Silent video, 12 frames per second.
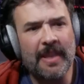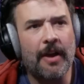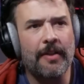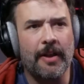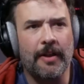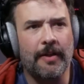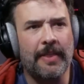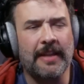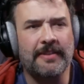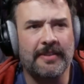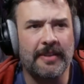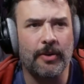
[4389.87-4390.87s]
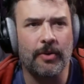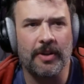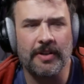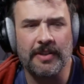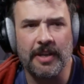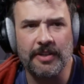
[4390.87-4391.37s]
No. That's the
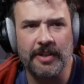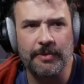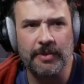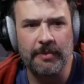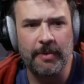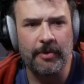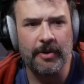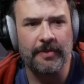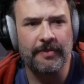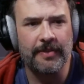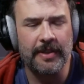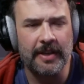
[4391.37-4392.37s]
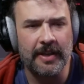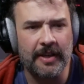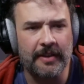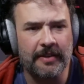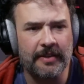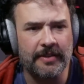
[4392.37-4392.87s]
organization he was a member of,
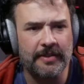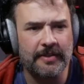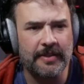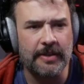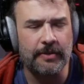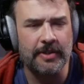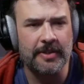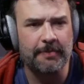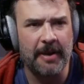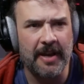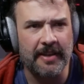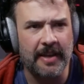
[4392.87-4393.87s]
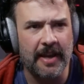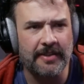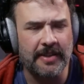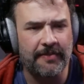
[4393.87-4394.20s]
the secret spy guys.